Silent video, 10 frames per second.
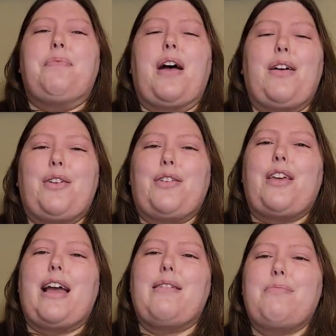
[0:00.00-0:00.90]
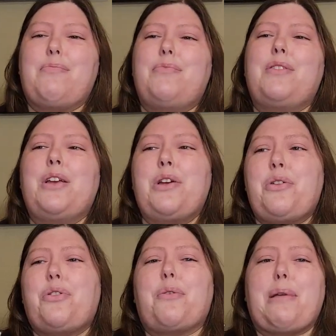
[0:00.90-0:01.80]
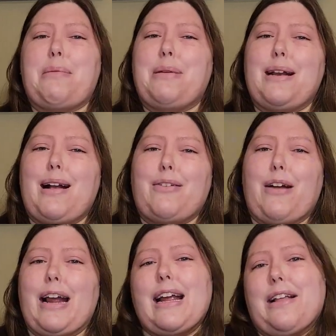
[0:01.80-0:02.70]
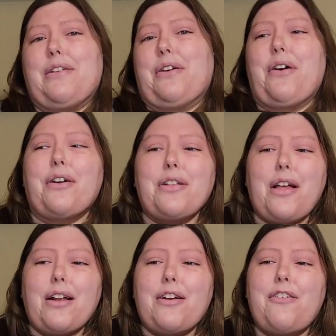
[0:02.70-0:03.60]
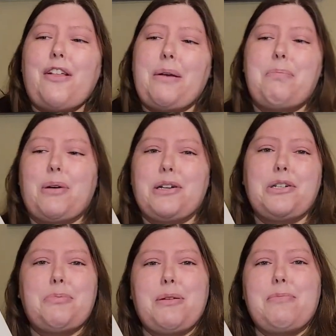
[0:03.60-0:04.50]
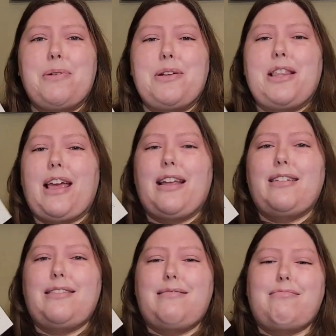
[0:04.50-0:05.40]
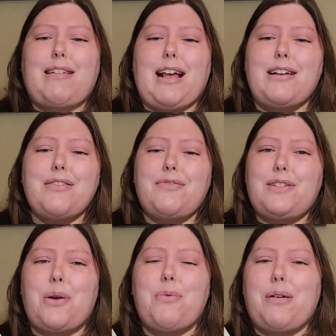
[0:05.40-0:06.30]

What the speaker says: other than they're maybe not great. And there are a lot of British people that kind of don't